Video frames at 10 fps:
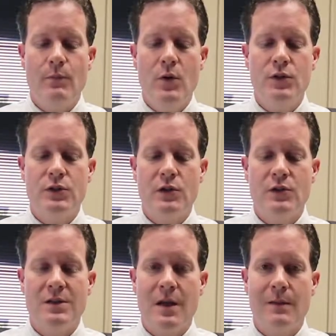
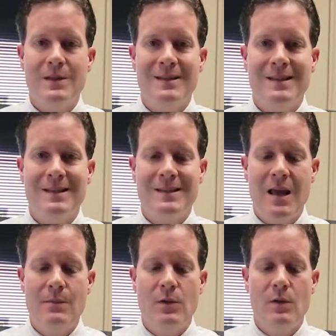posterior segment
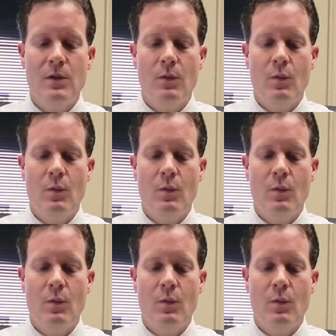stable